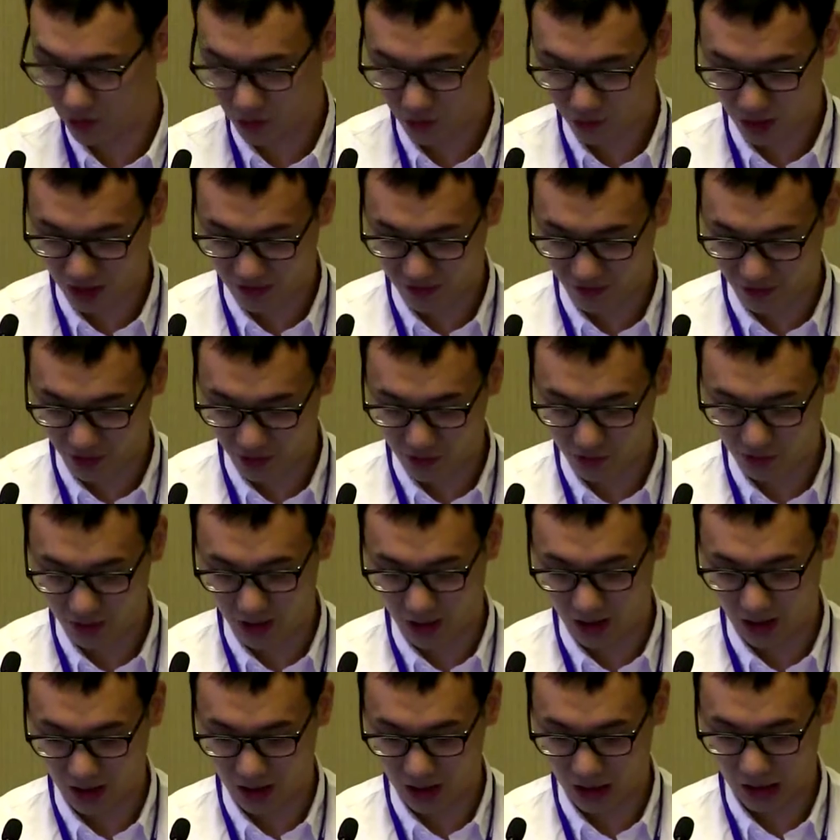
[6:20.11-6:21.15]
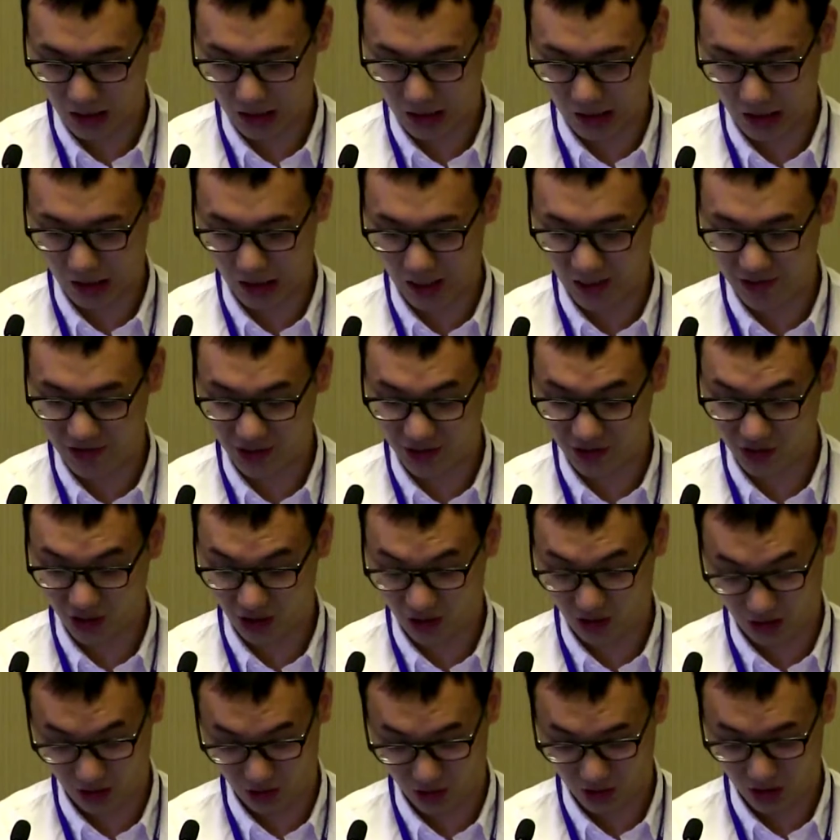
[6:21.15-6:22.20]
transfer to the
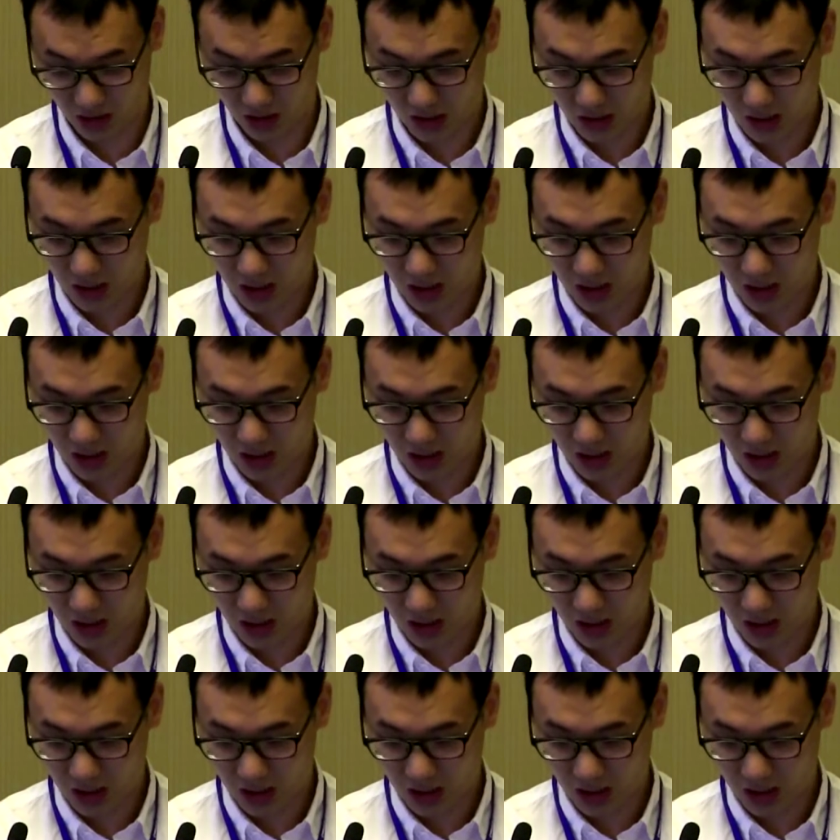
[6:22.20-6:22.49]
ACTH,